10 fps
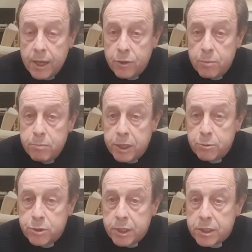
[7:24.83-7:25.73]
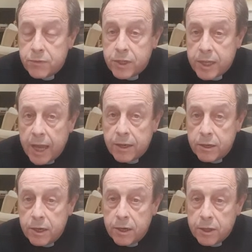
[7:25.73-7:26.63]
the musings of a canon
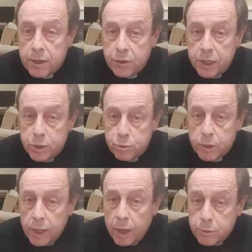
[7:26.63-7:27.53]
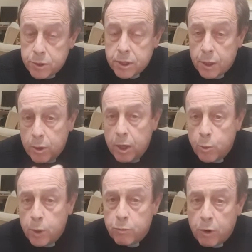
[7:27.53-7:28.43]
in a cathedral close, though
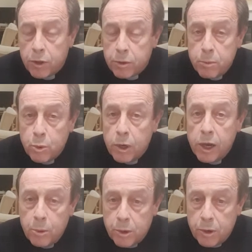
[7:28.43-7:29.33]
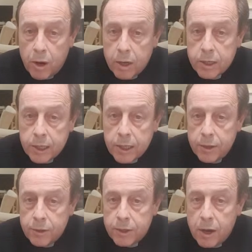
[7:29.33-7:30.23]
we're rather more lowerarchy
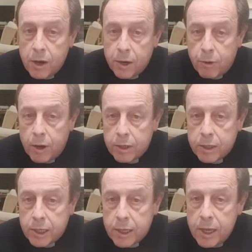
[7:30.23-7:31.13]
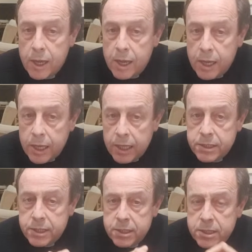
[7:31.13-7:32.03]
than hierarchy. It
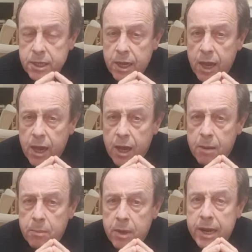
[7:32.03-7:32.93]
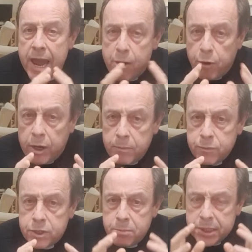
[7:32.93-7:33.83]
is an error
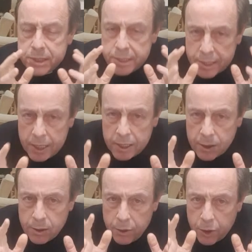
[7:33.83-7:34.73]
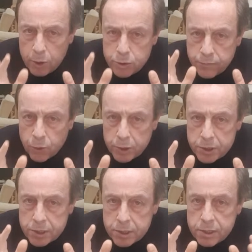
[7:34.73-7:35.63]
to mistake those
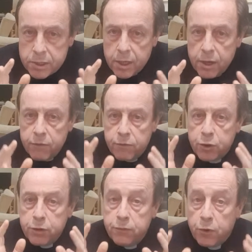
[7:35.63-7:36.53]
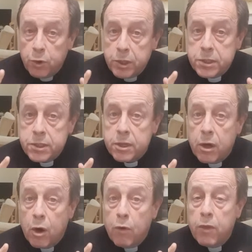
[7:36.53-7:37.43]
voices for the voice
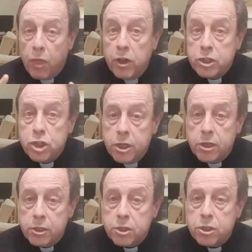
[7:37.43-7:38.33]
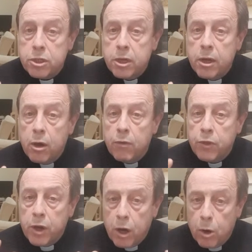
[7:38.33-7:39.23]
of the church, of
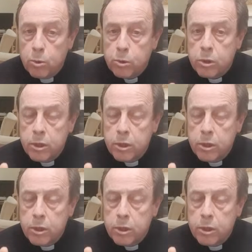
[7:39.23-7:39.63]
the whole